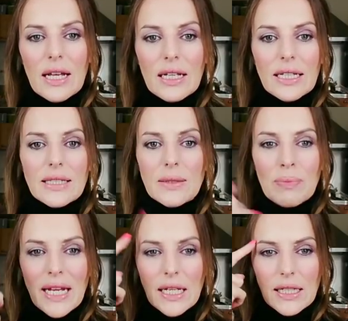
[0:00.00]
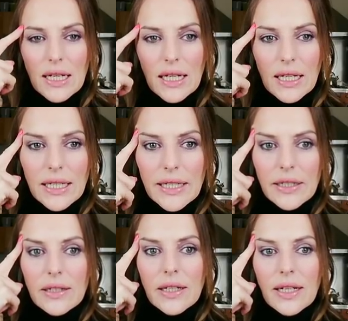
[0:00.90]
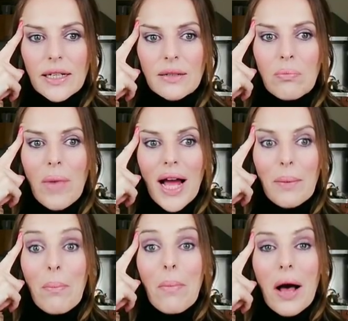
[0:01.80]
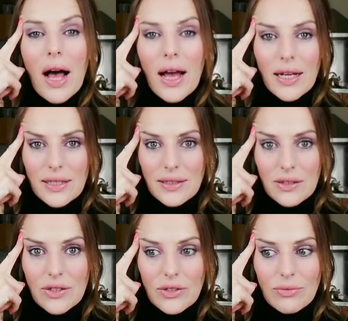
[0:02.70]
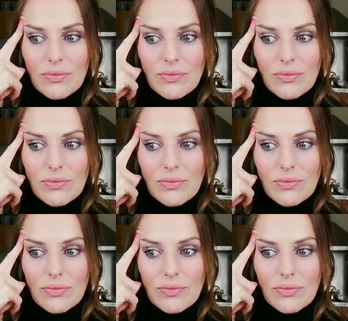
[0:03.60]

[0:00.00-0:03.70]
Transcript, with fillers: Let's make it clear in my mind.